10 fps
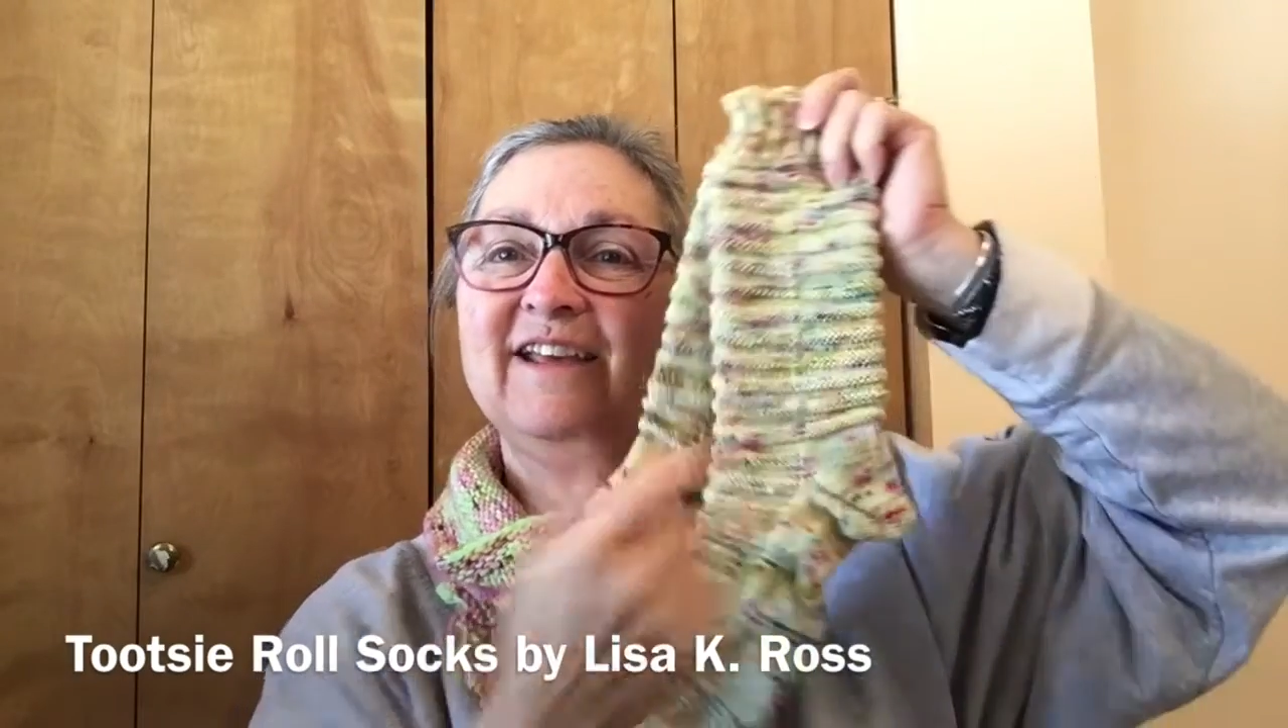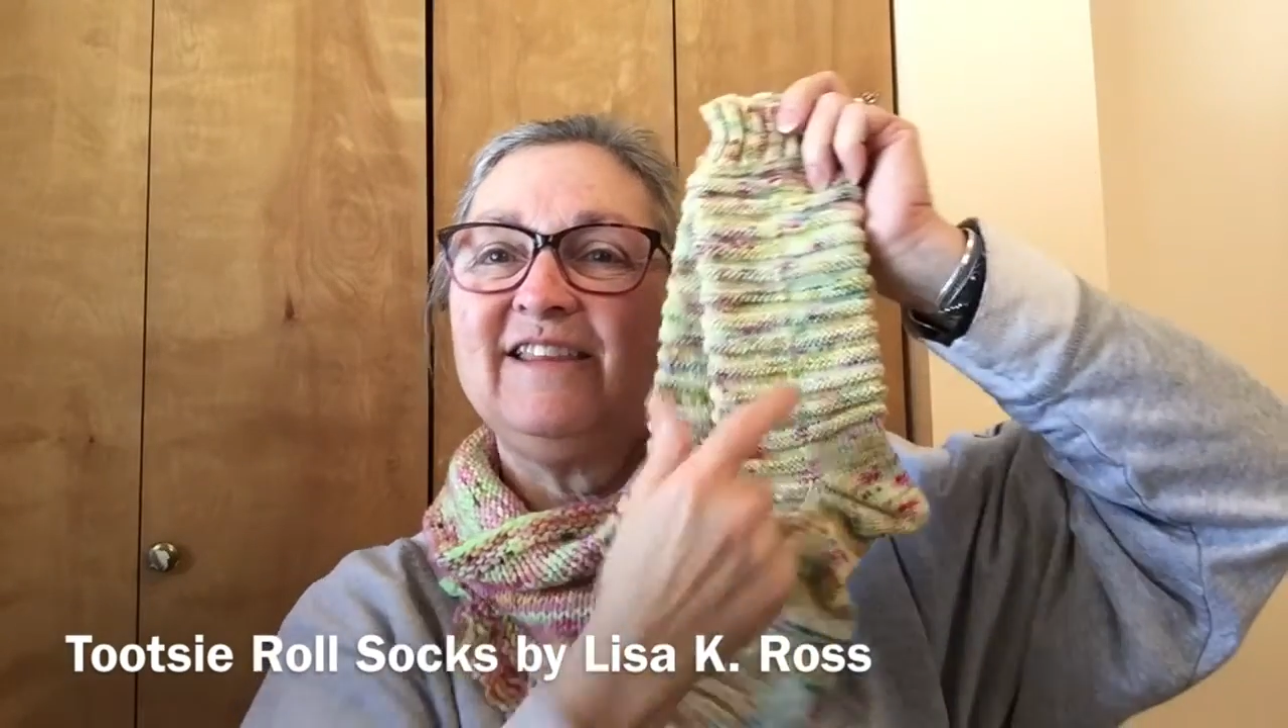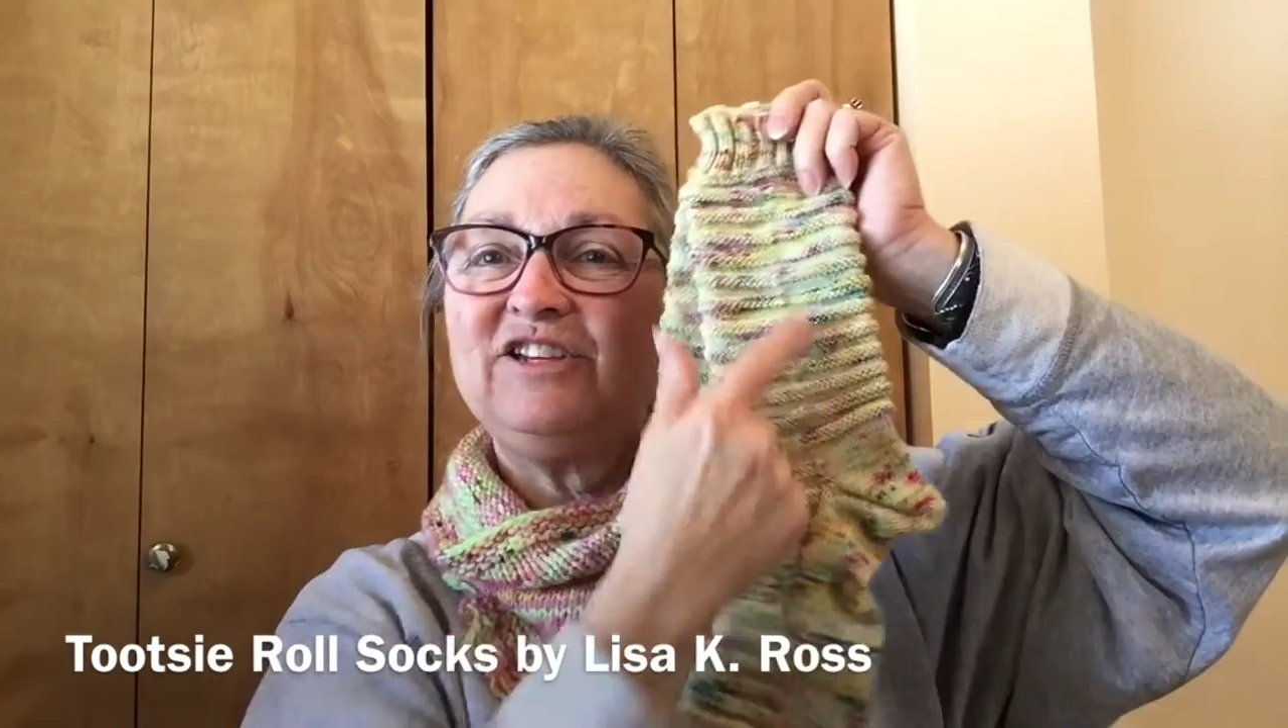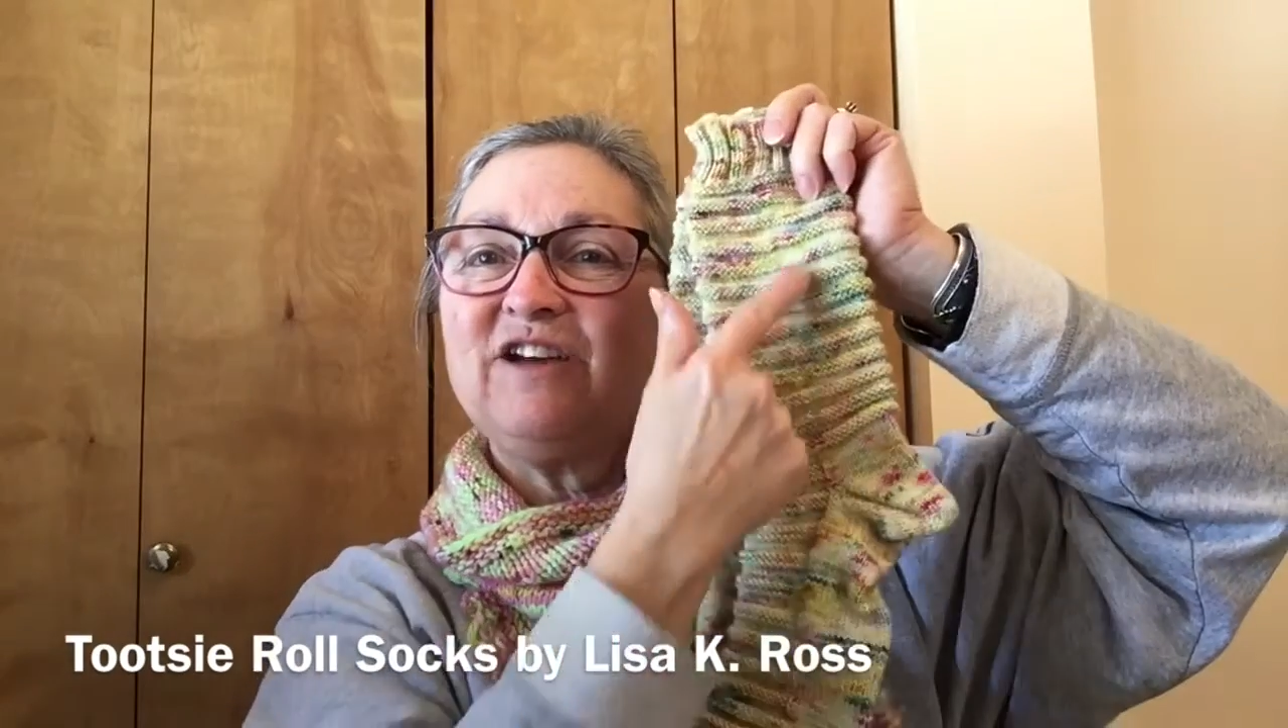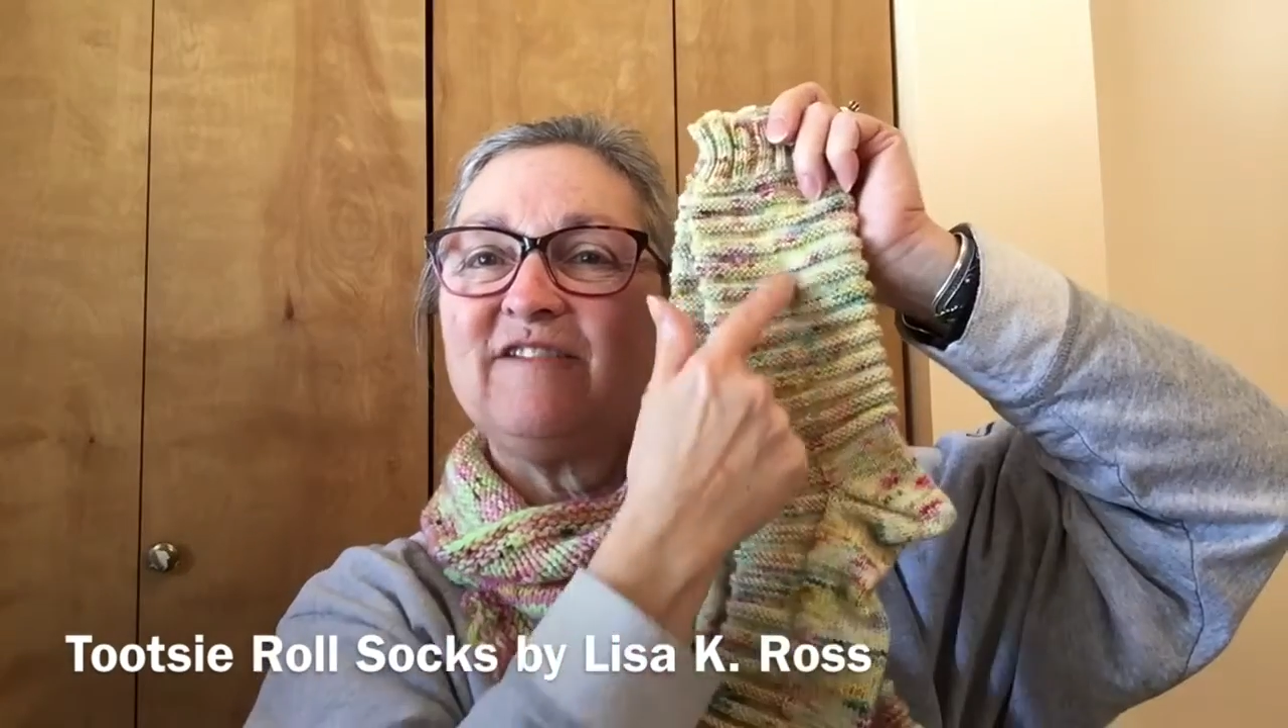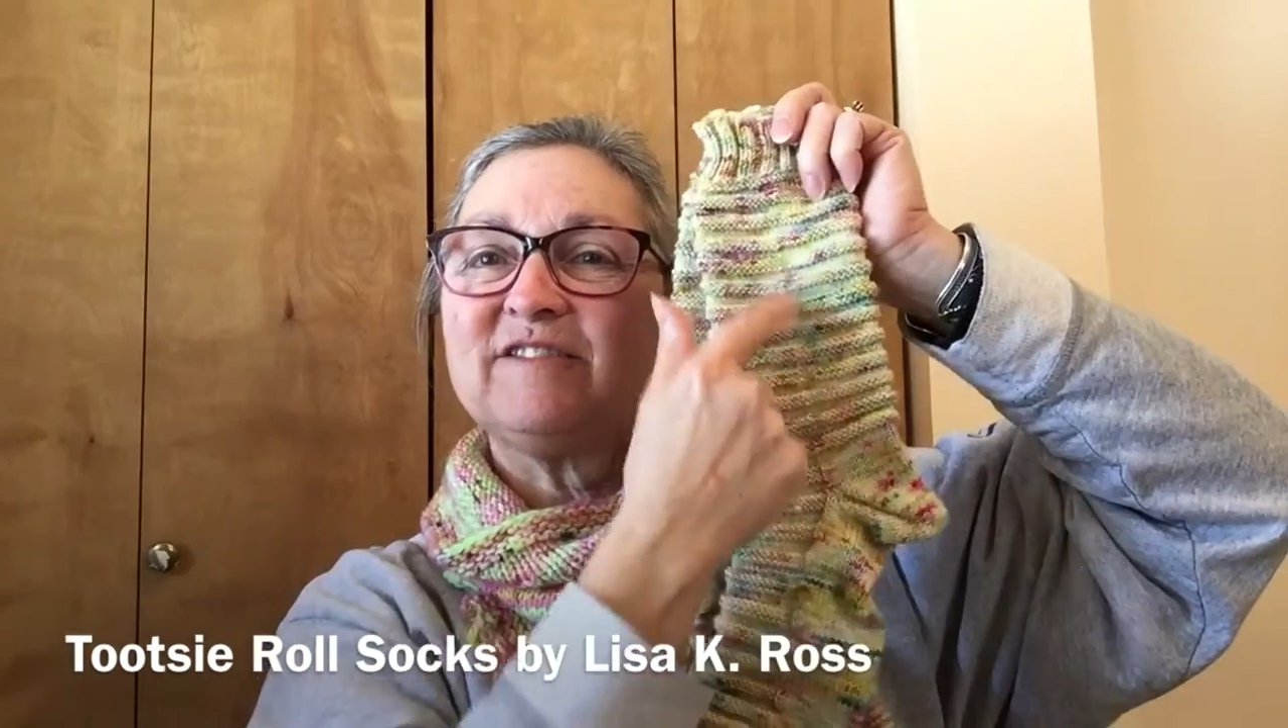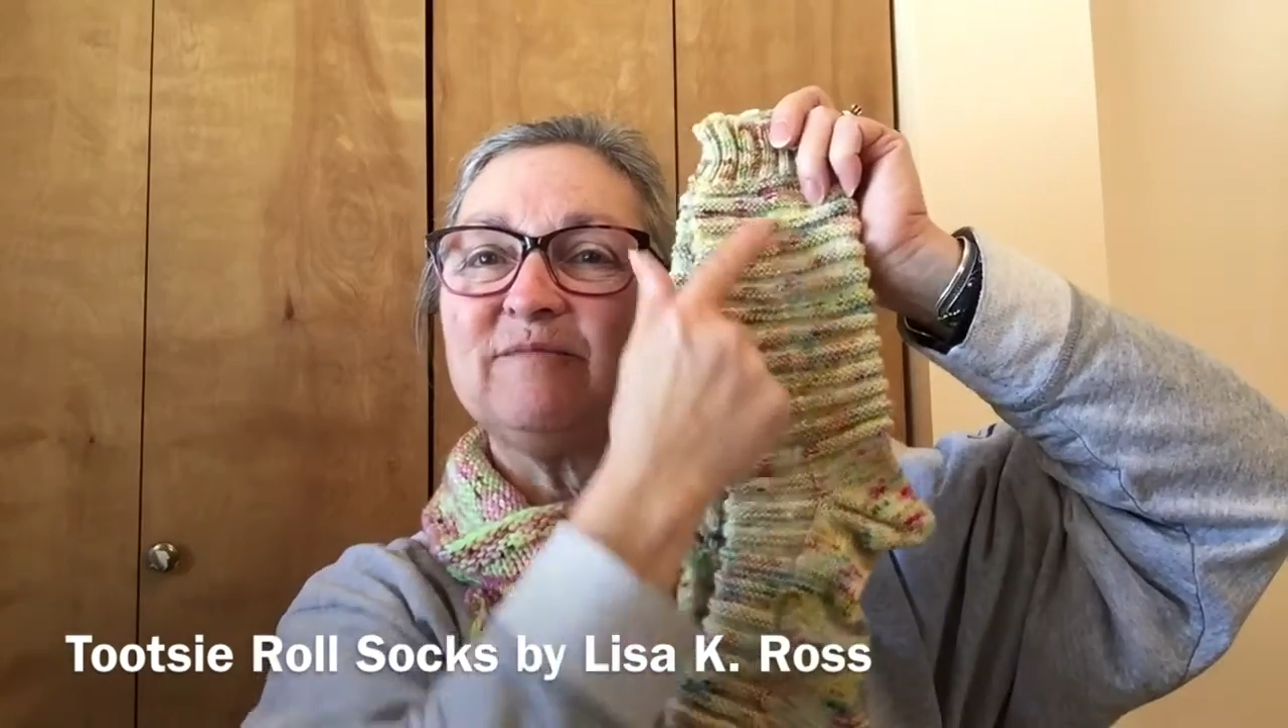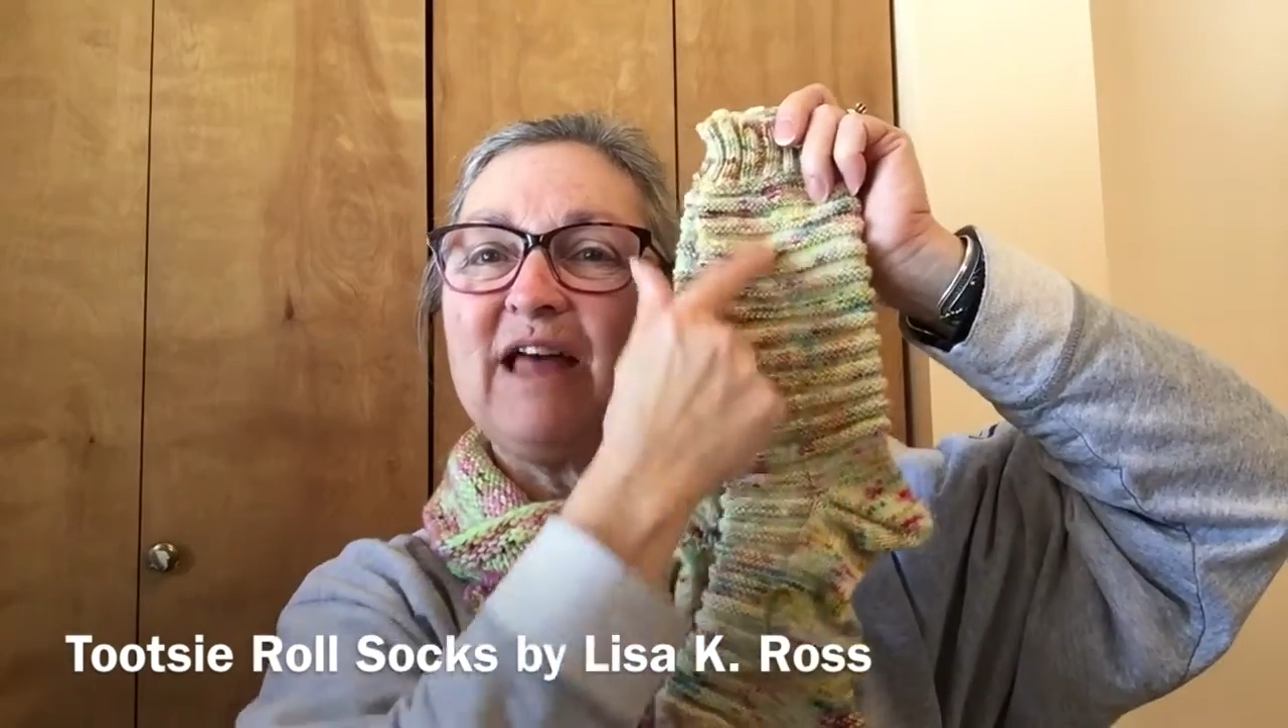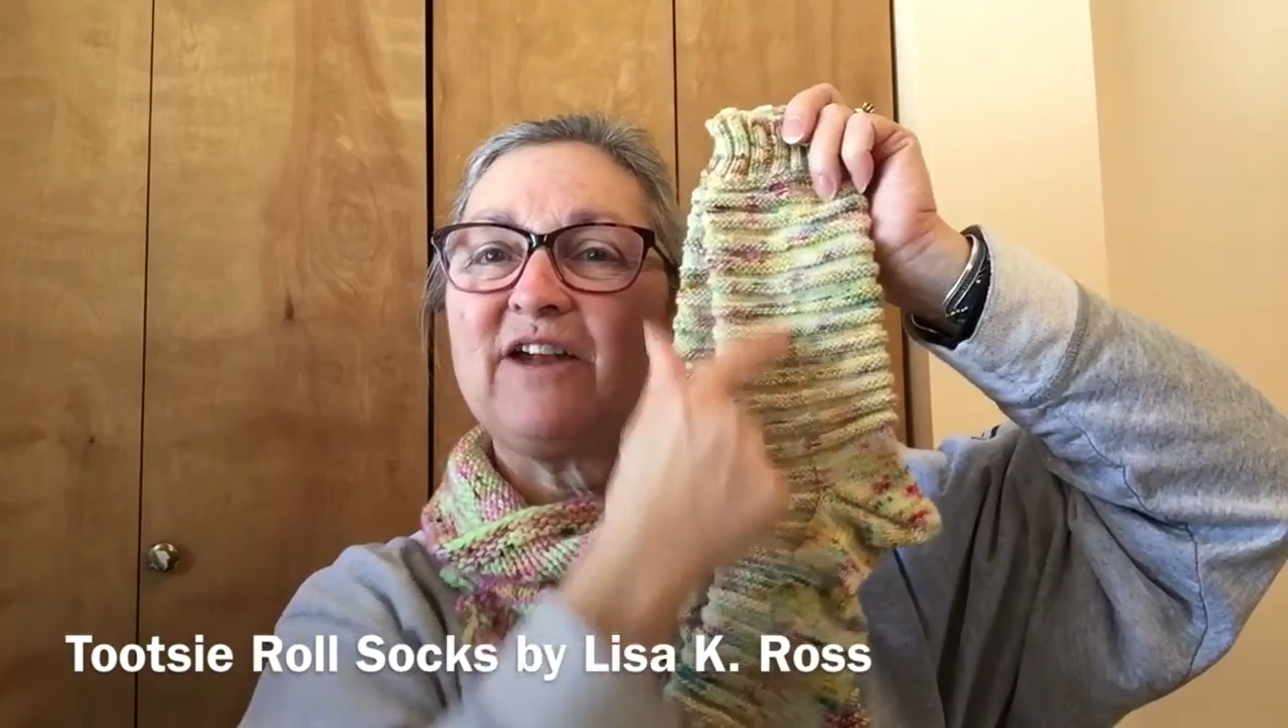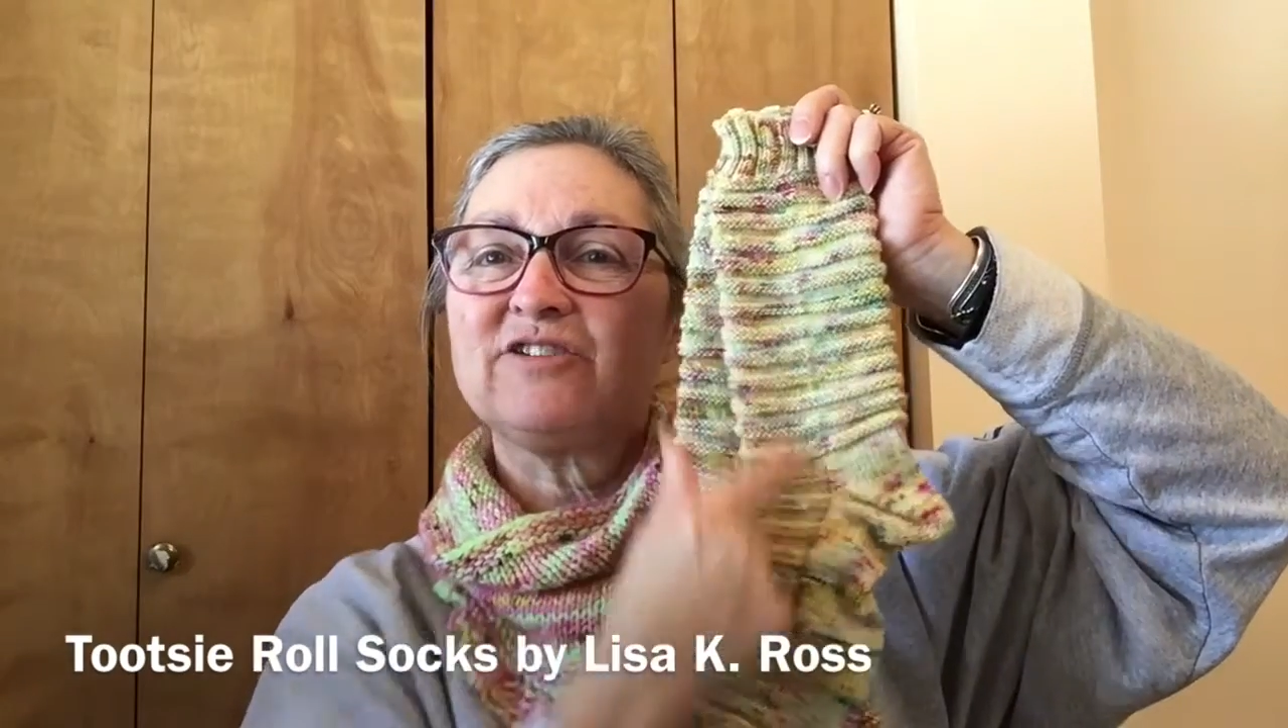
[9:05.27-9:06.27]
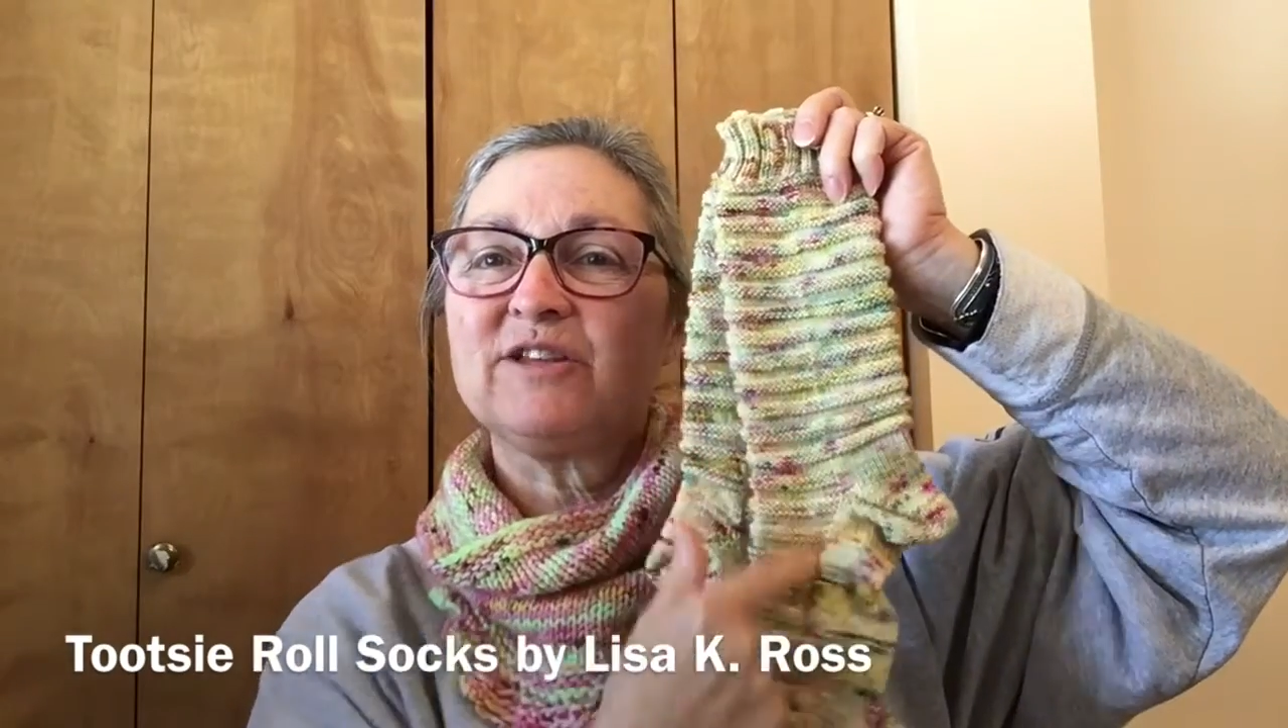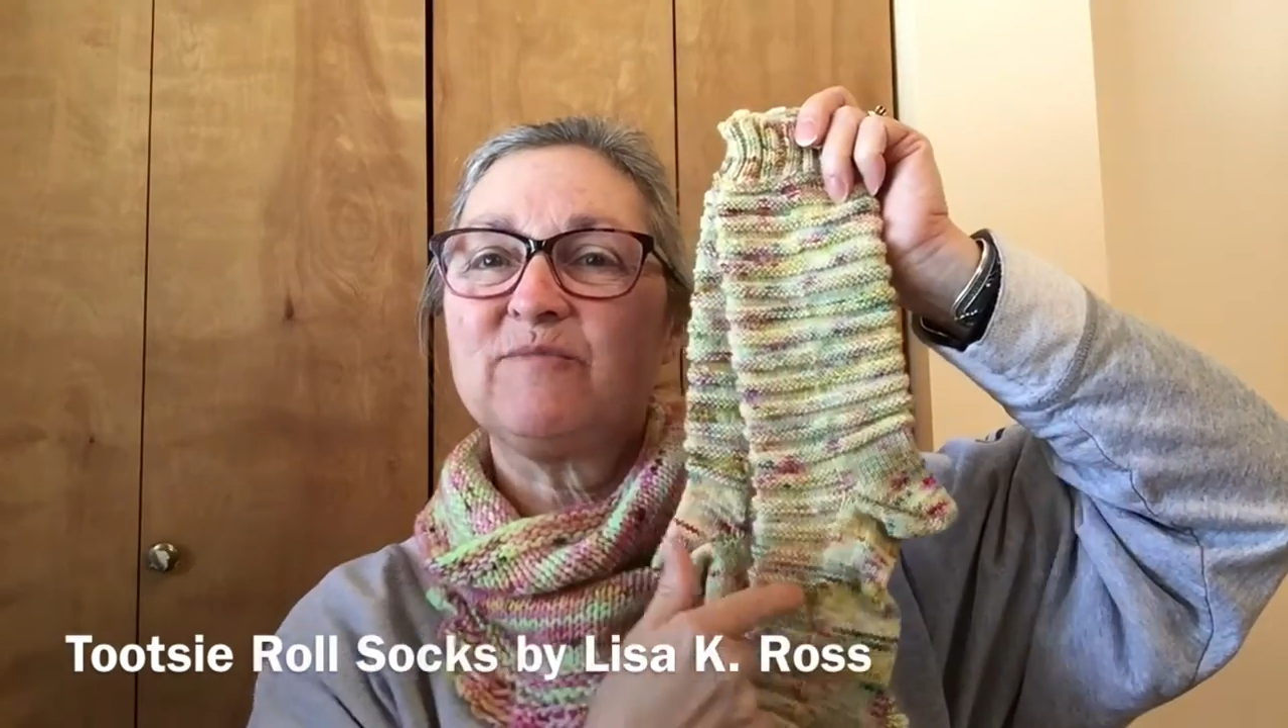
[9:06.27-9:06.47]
They do have some ladders